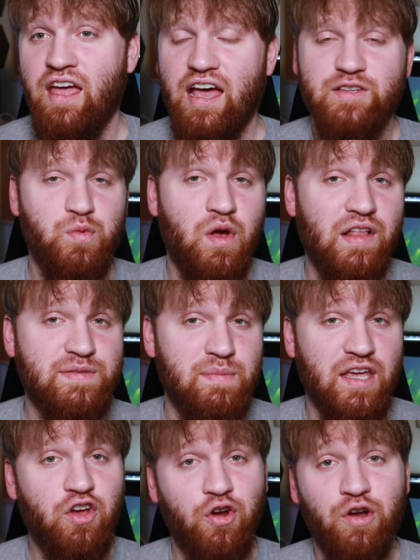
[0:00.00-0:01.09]
as well as my
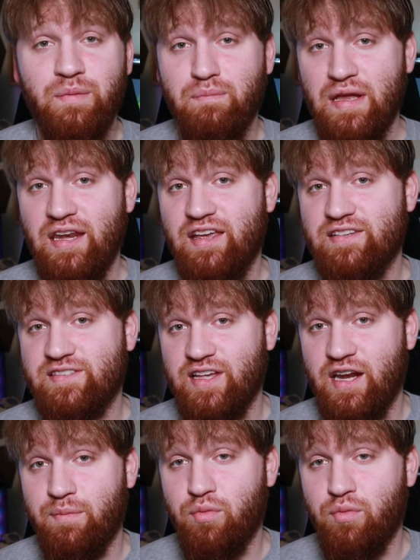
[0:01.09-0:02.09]
current media setup